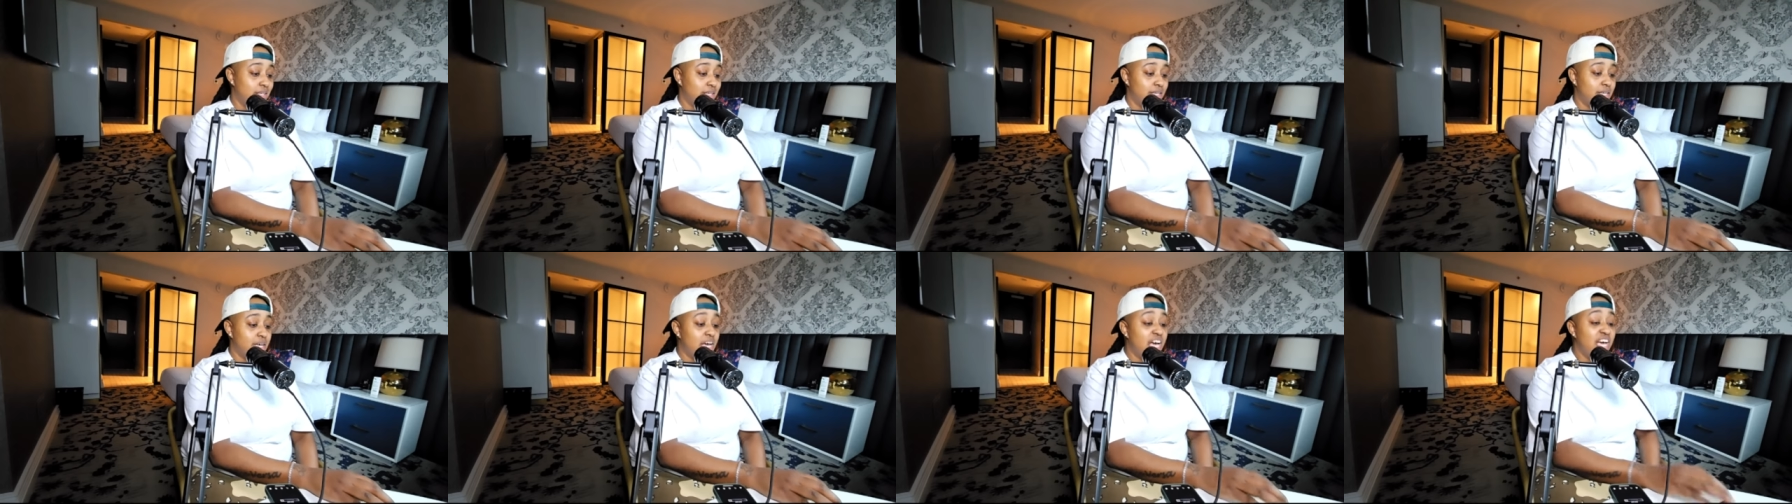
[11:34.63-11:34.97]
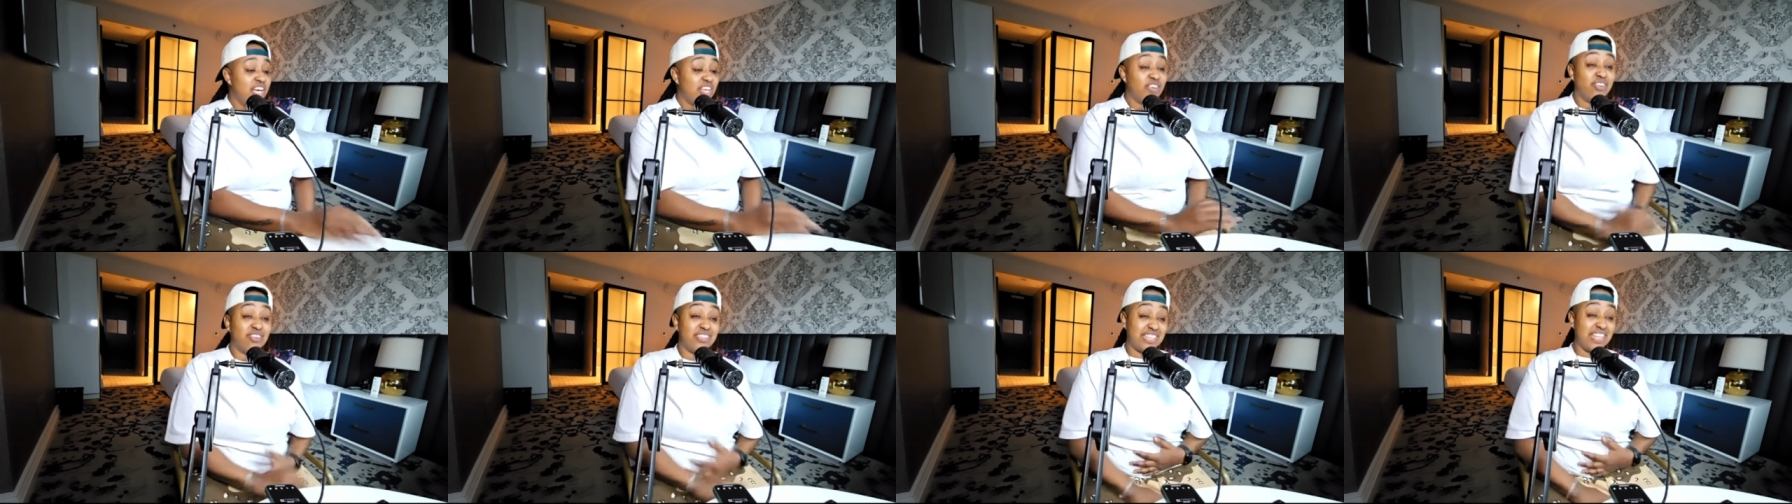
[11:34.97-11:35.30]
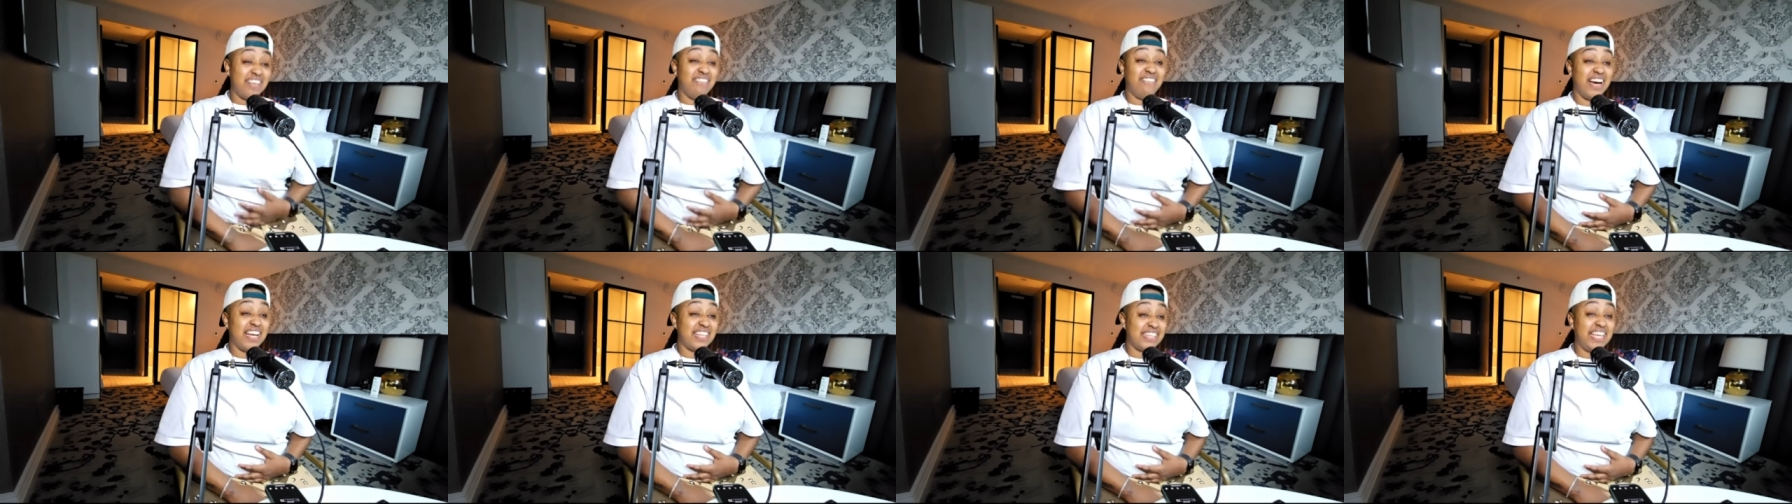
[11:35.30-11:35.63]
You don't see my
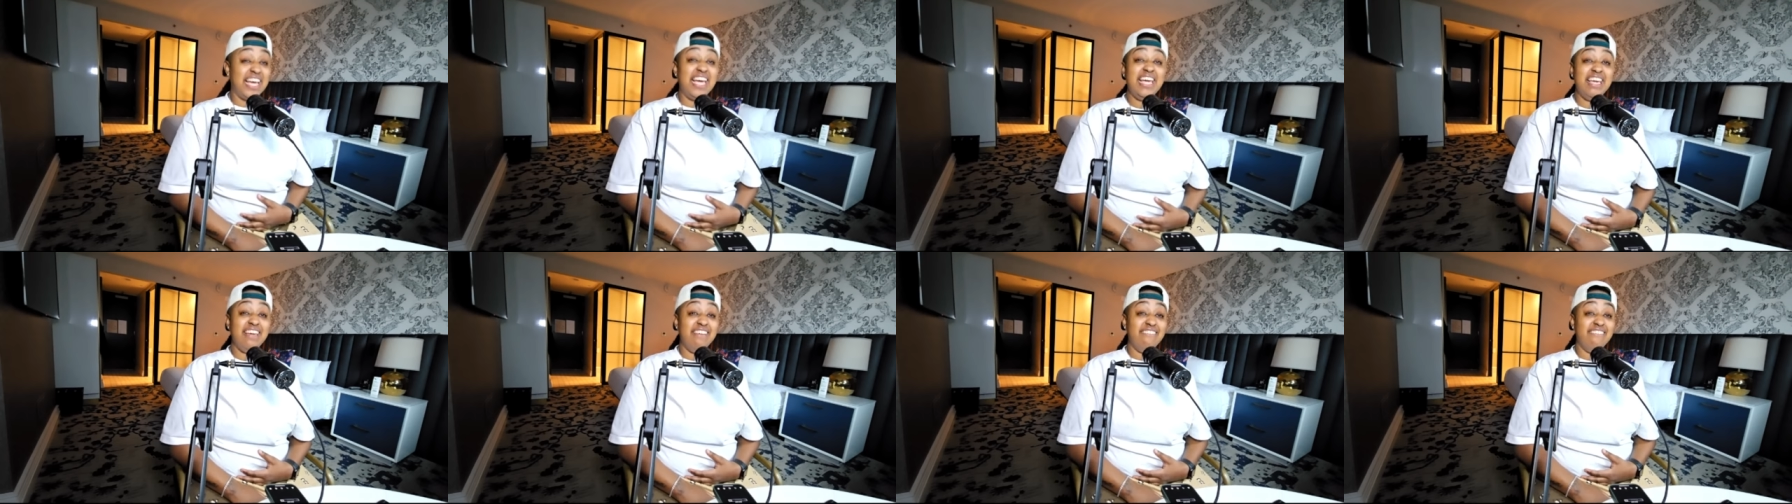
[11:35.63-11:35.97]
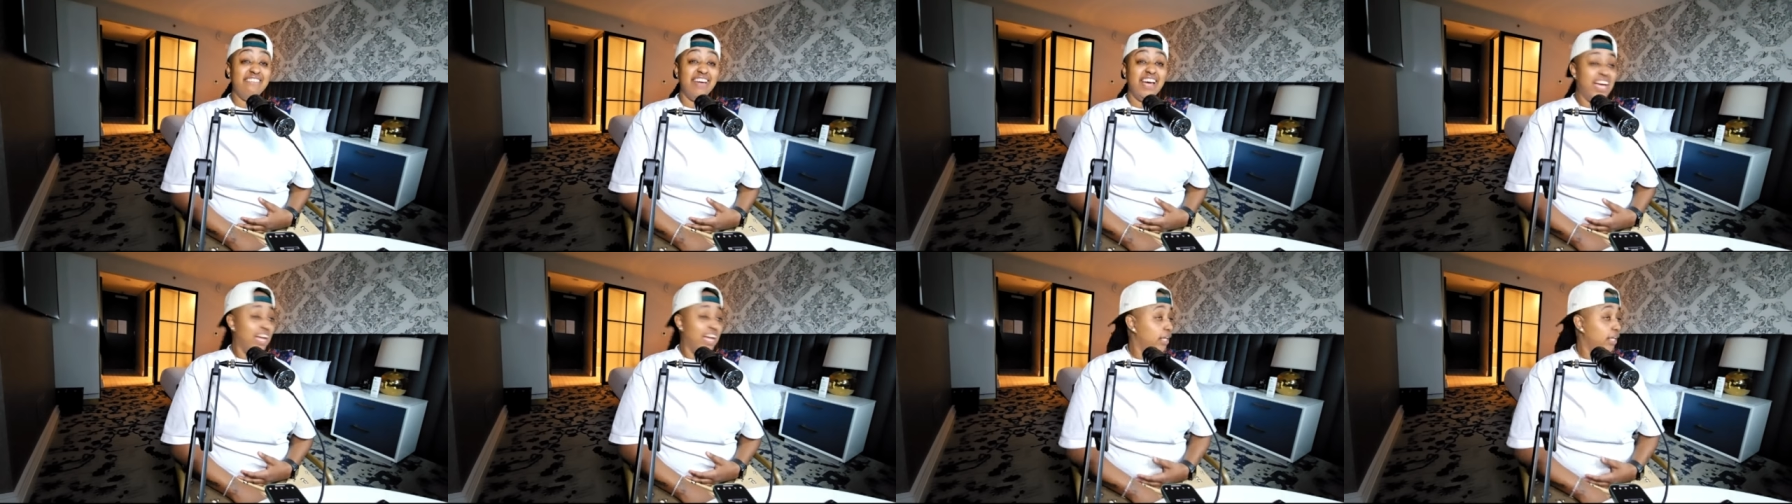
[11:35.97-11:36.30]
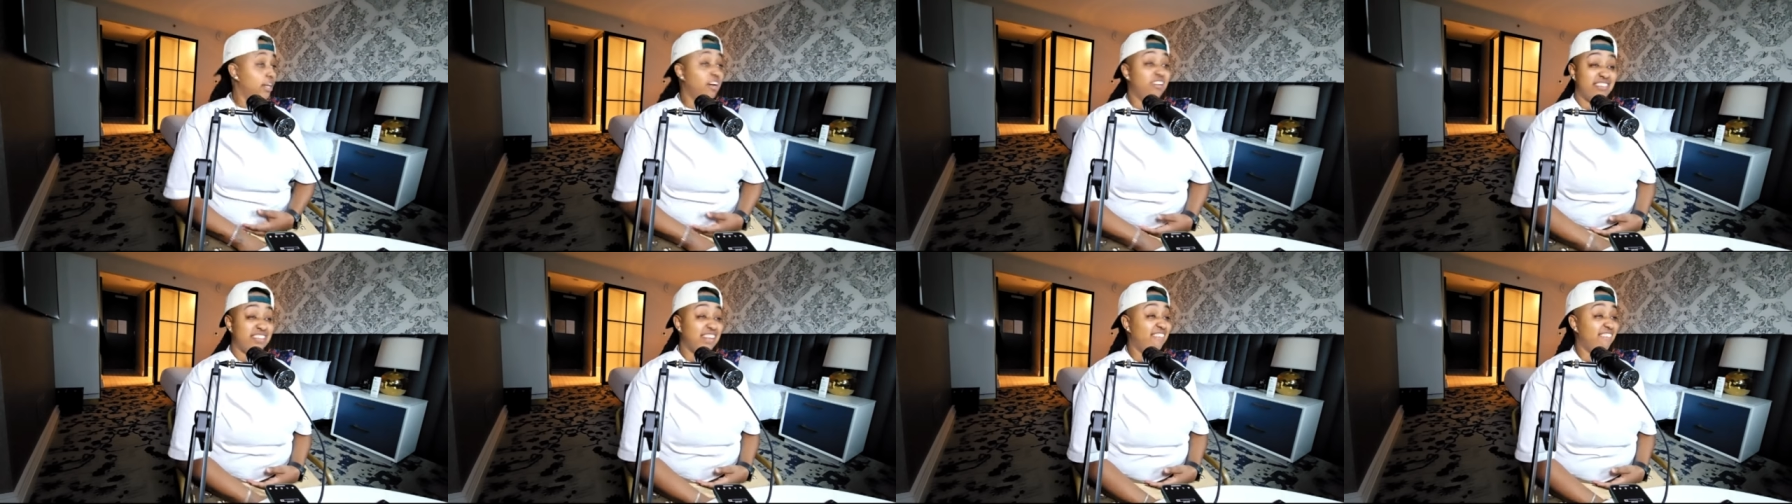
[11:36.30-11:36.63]
teeth. You don't see
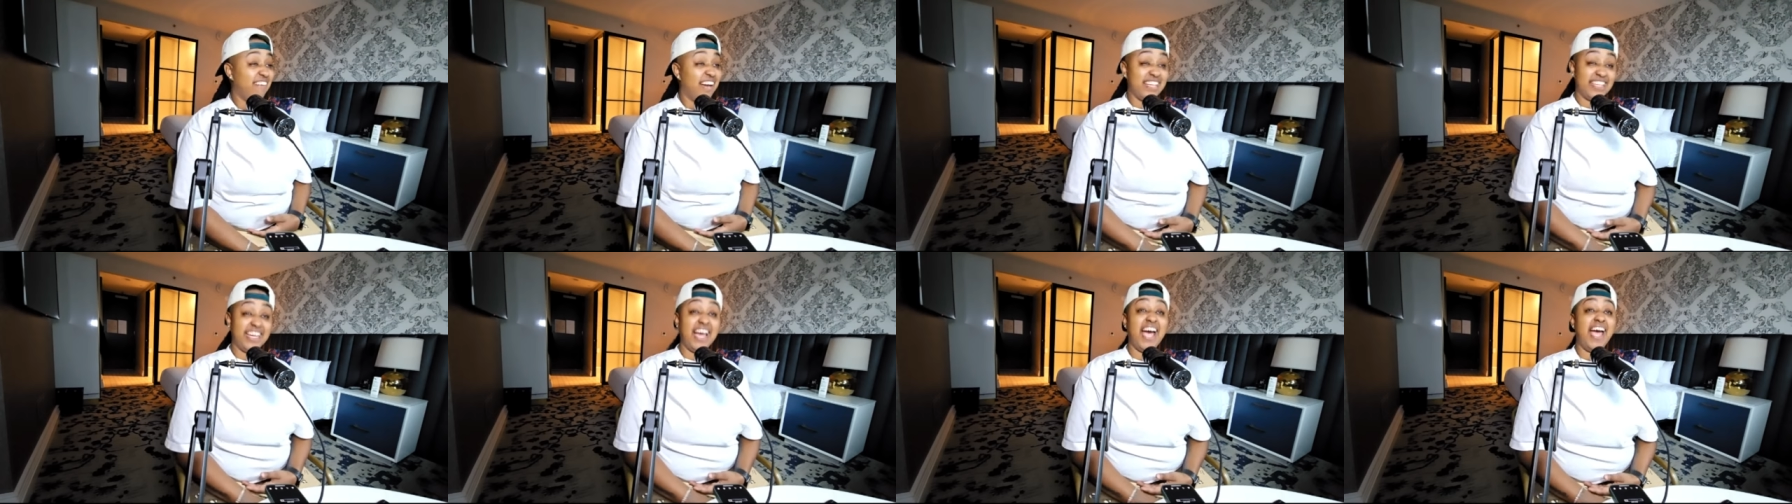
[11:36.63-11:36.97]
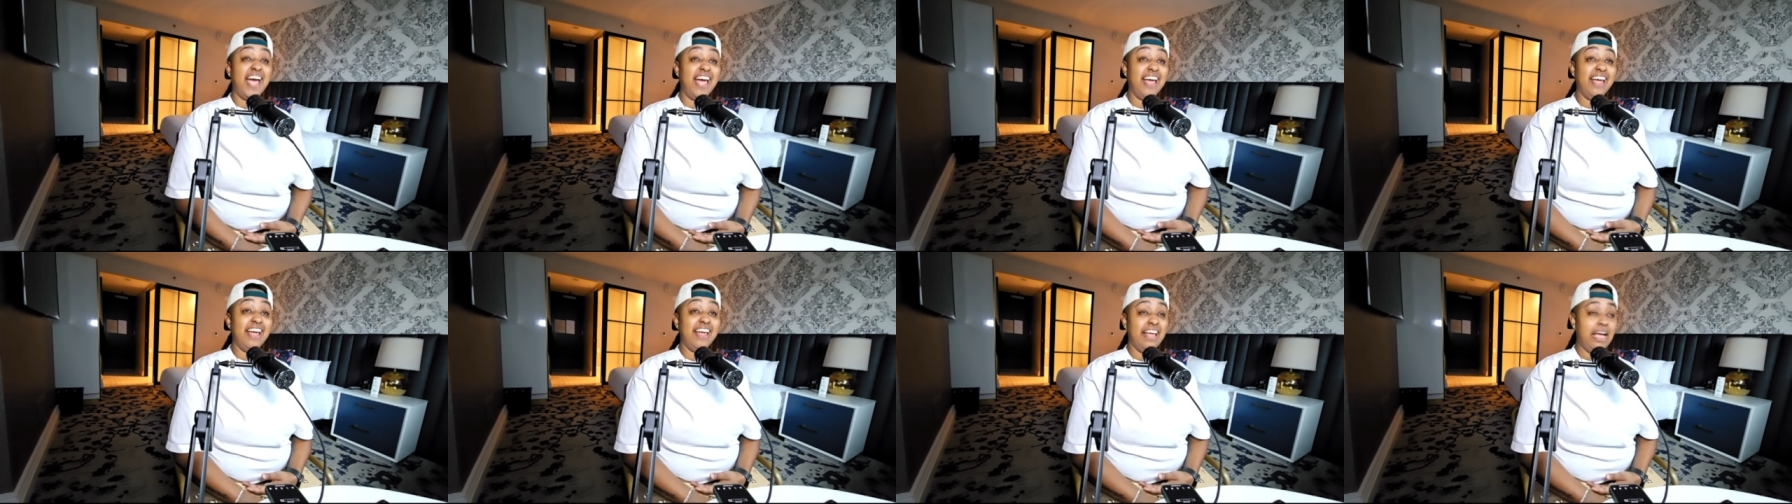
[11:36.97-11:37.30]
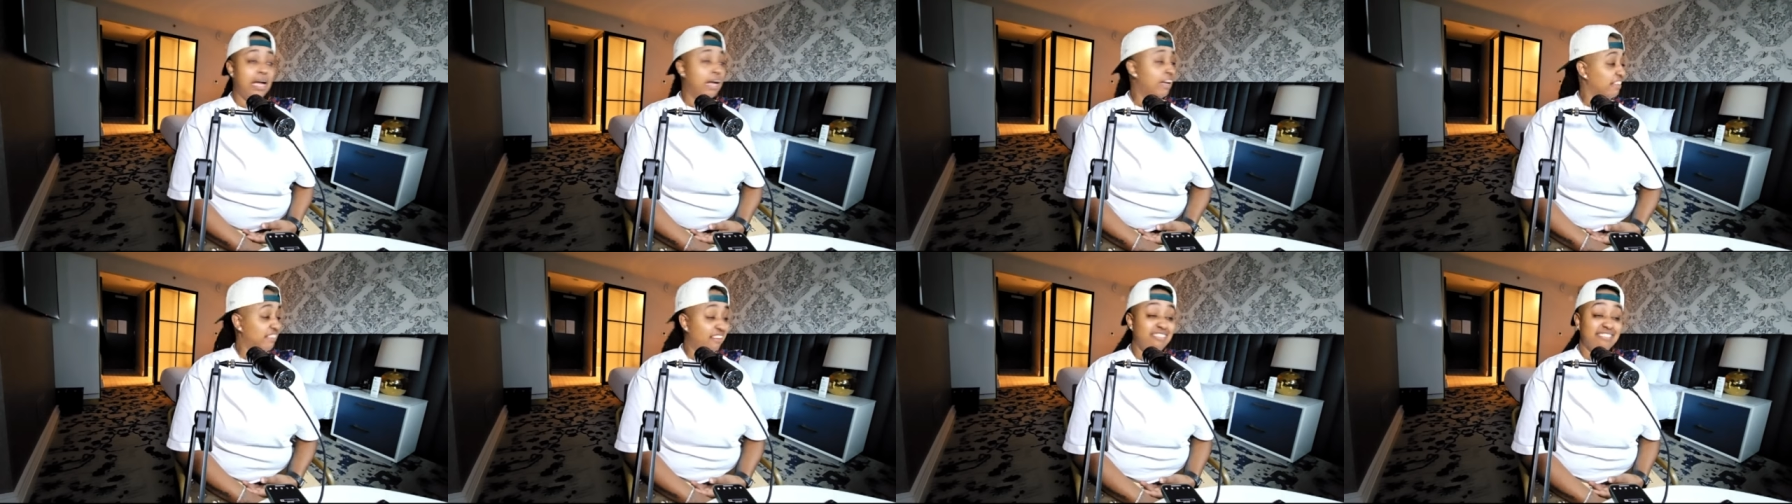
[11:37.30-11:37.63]
my chain. You
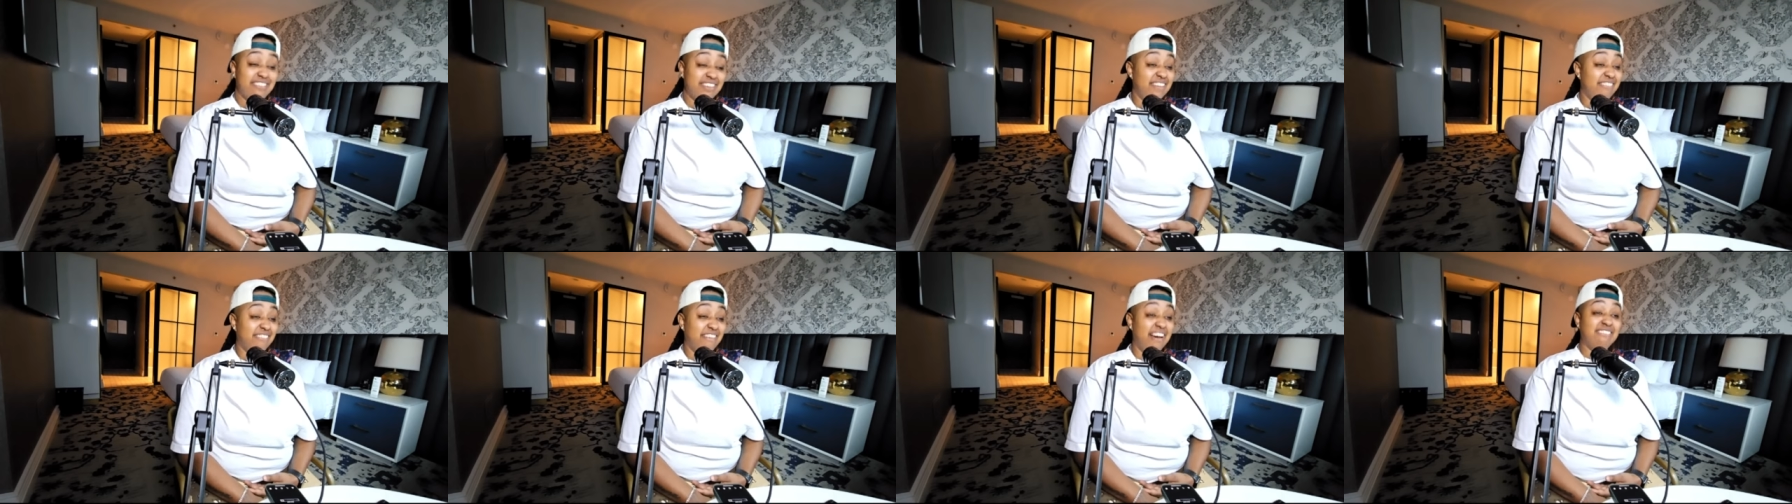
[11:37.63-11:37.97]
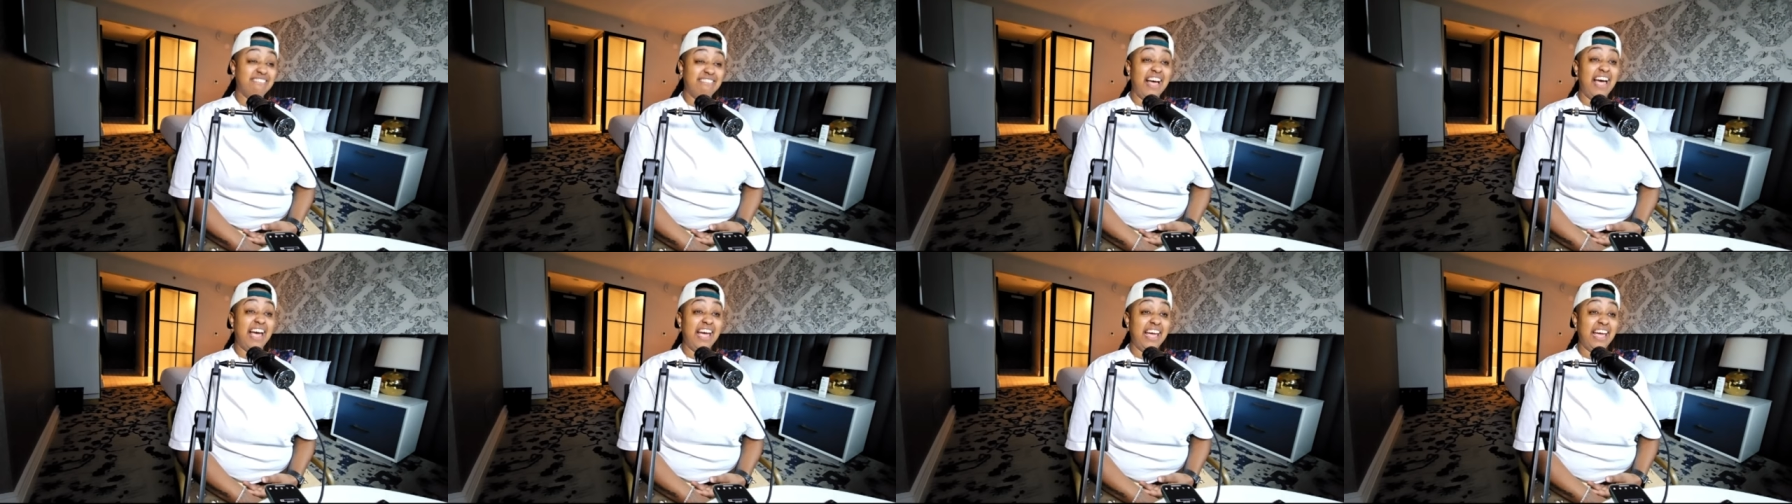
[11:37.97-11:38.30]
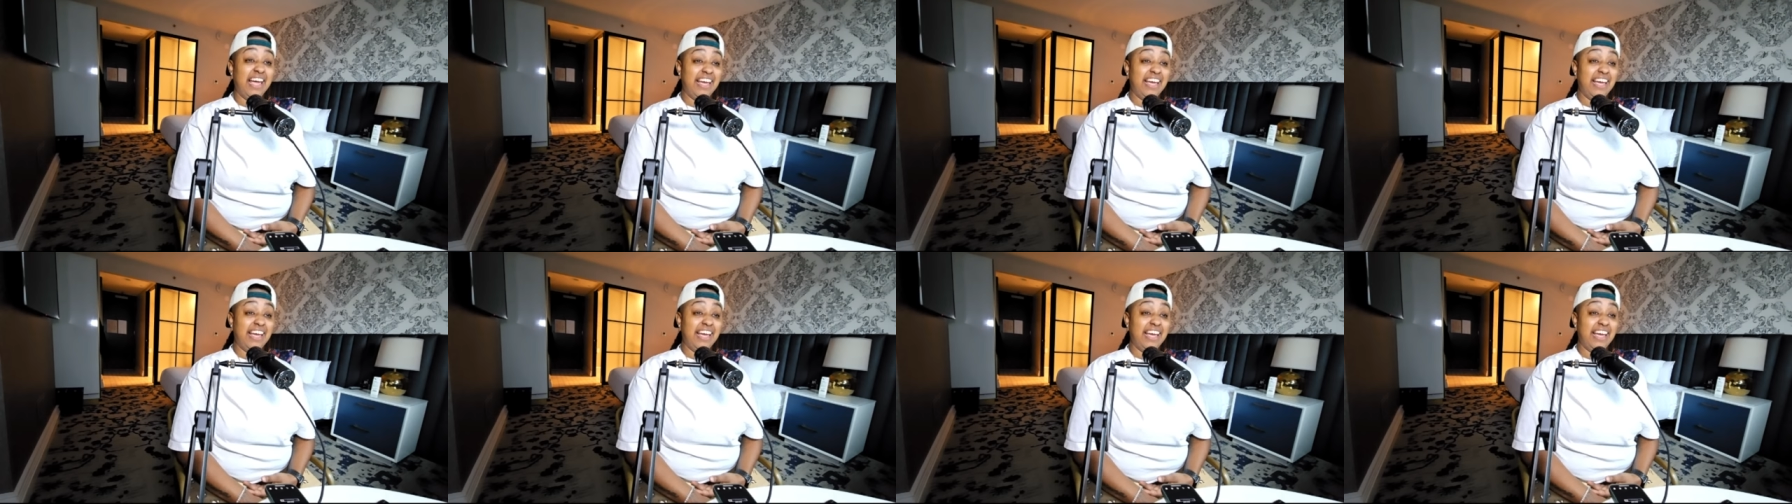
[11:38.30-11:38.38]
don't see my leg.